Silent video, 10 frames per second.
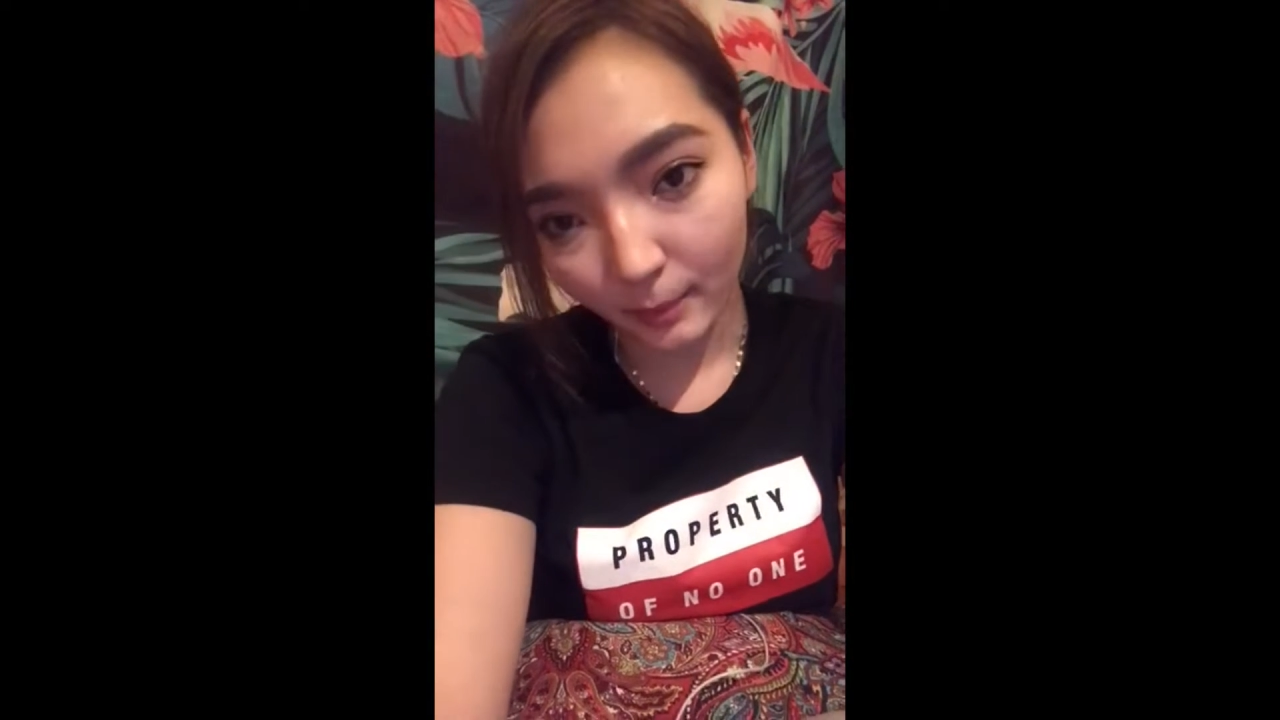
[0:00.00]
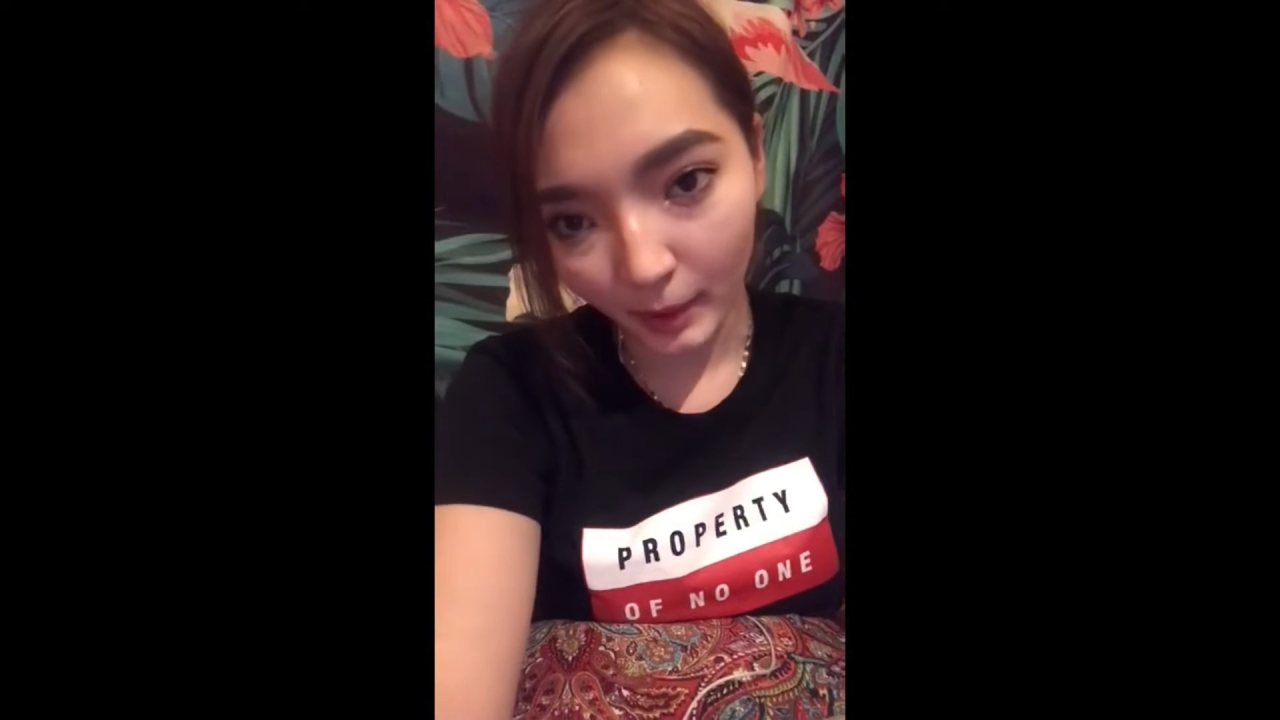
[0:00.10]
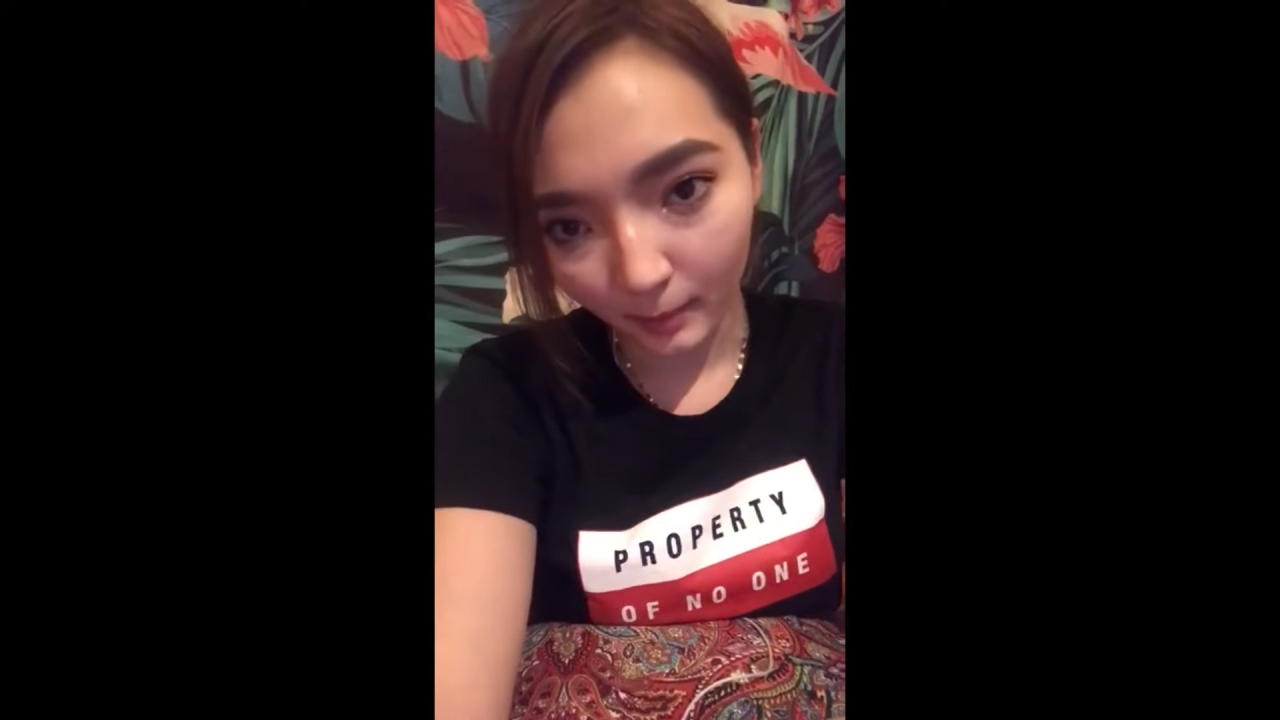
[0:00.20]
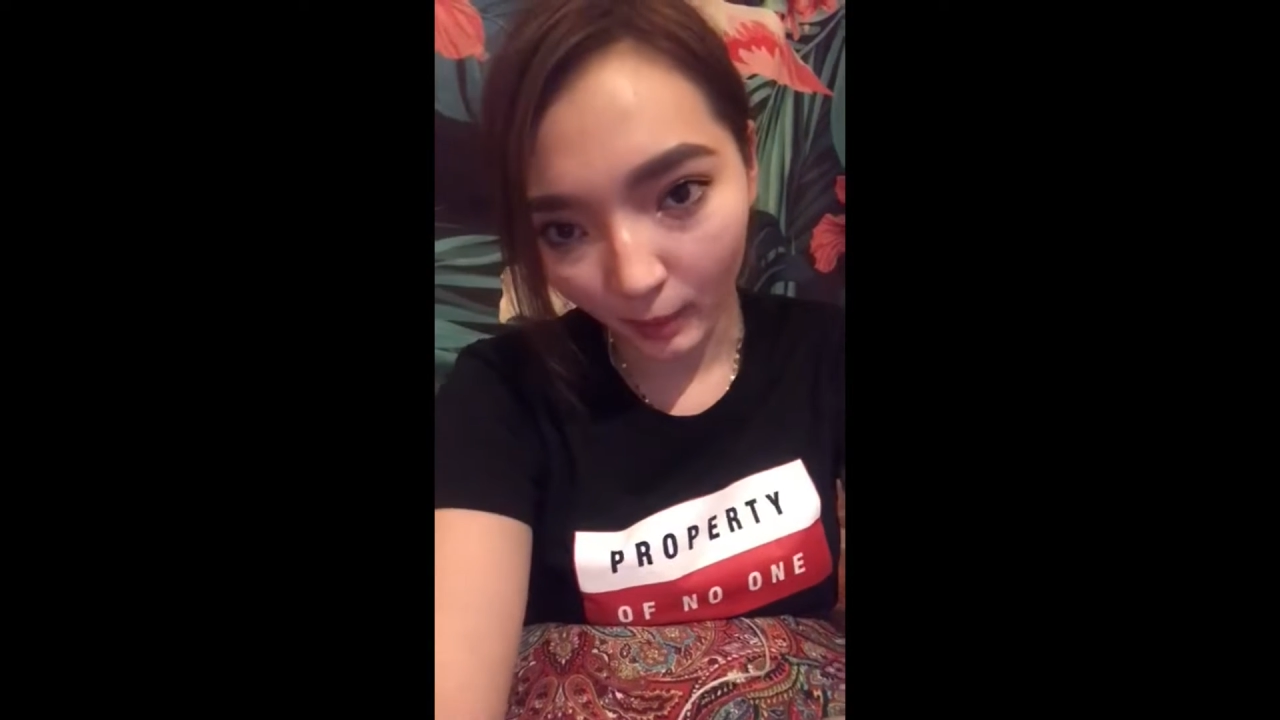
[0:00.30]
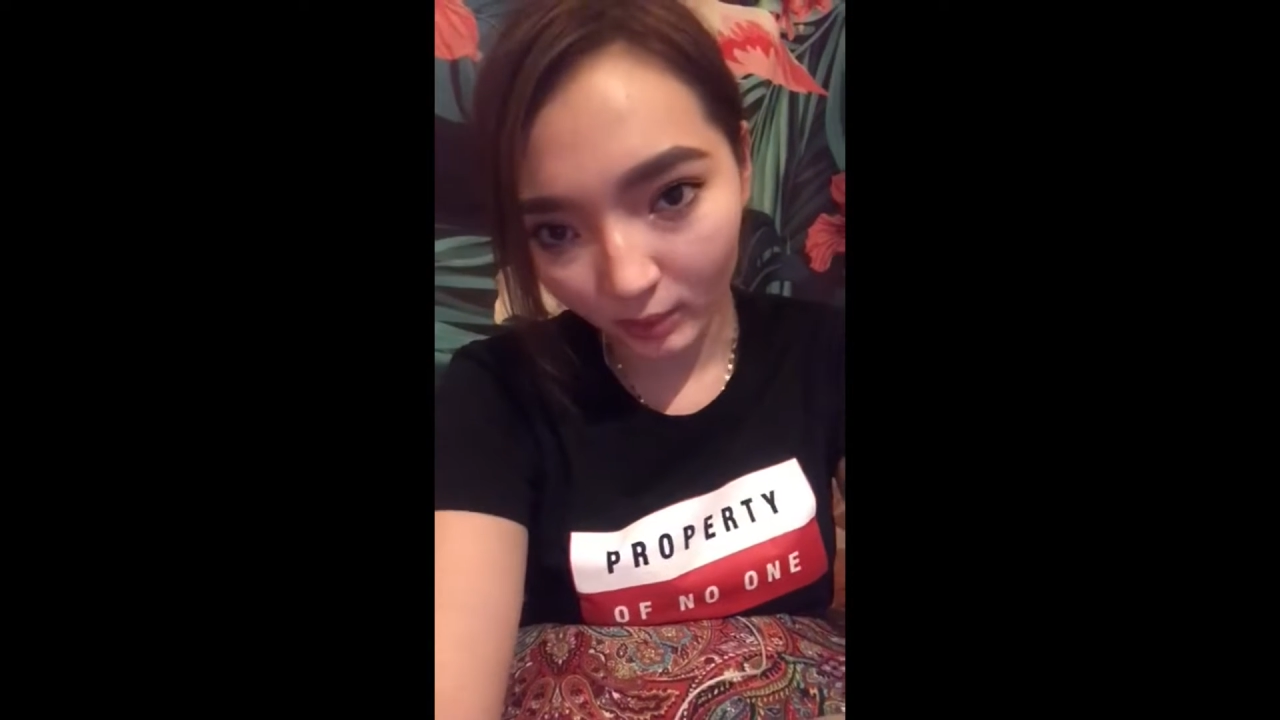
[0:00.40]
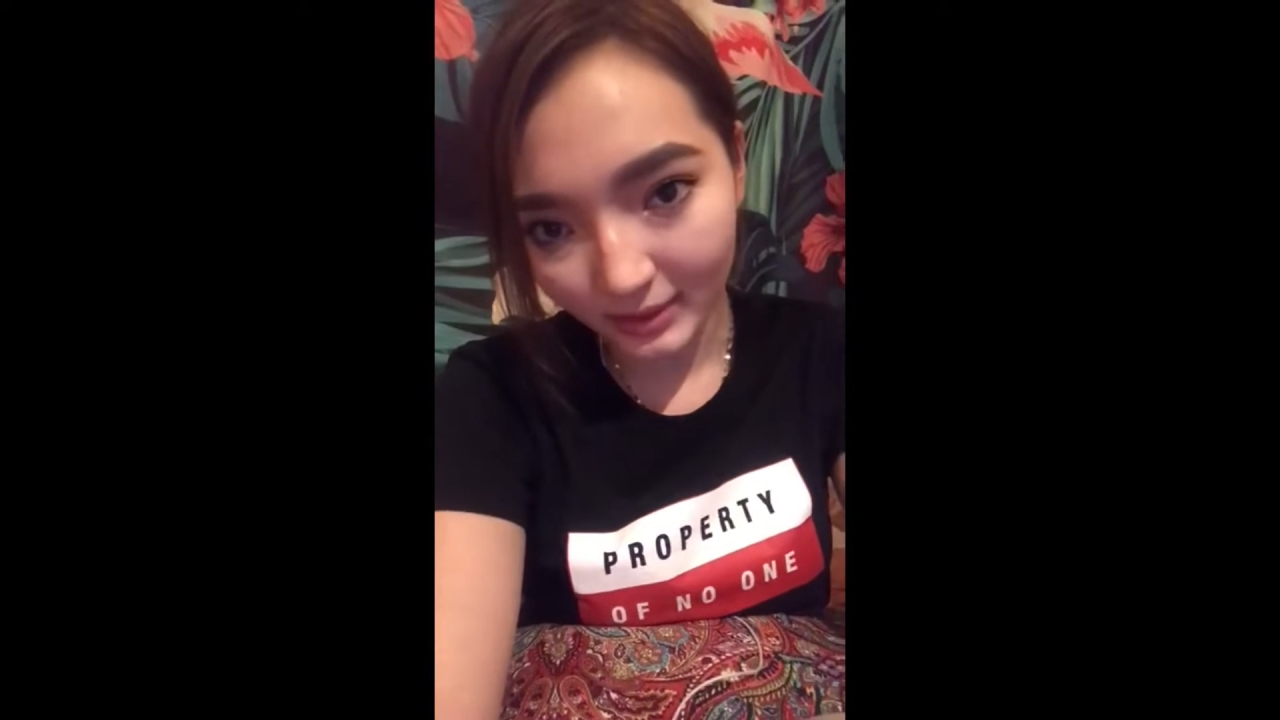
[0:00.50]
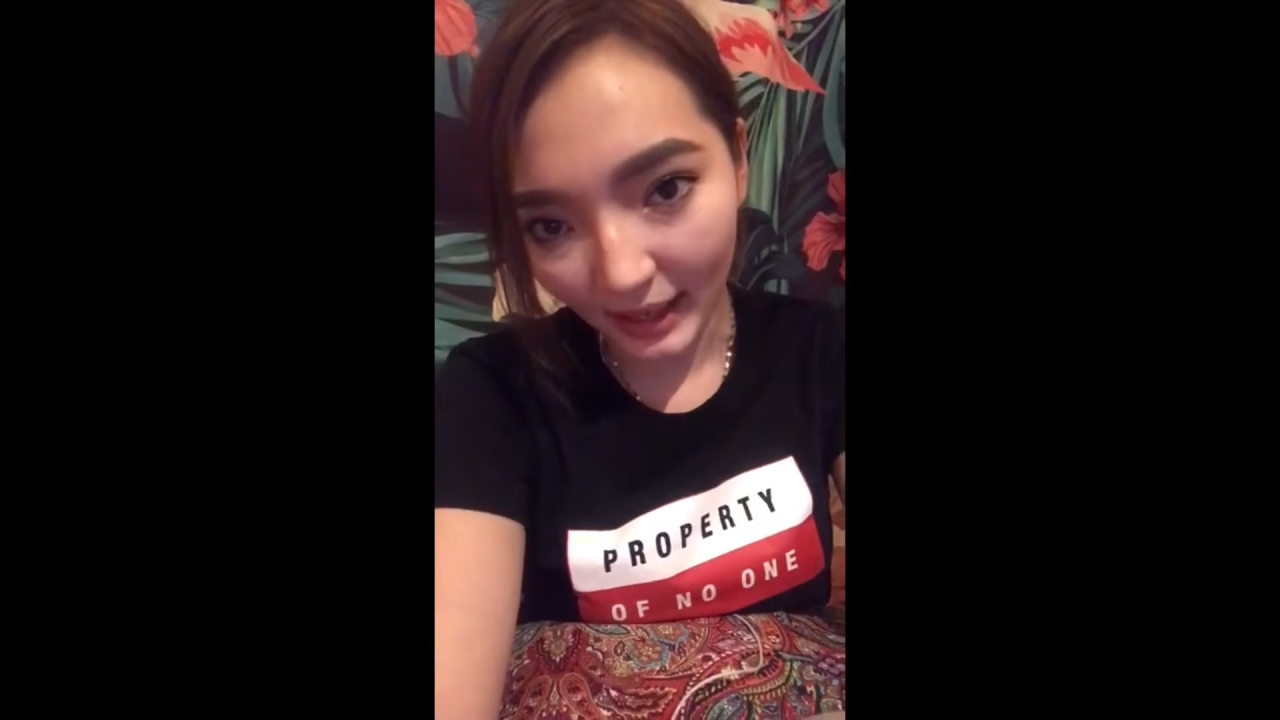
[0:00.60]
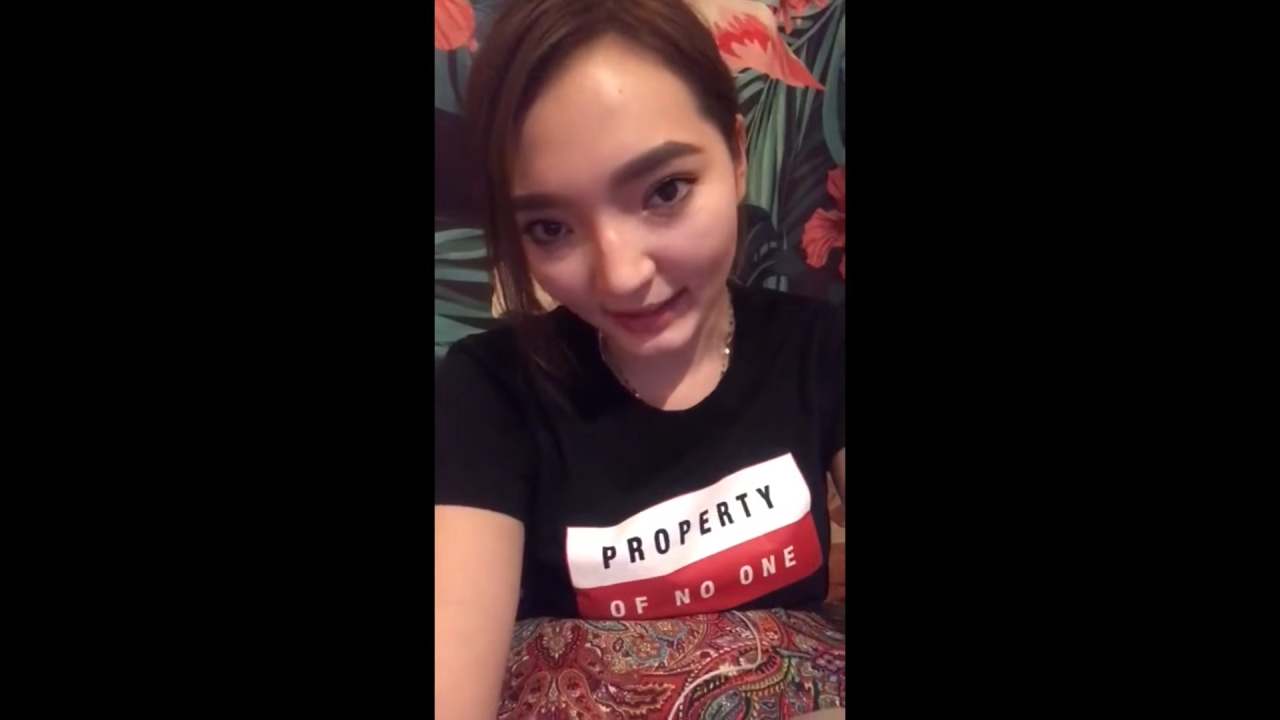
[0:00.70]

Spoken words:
people the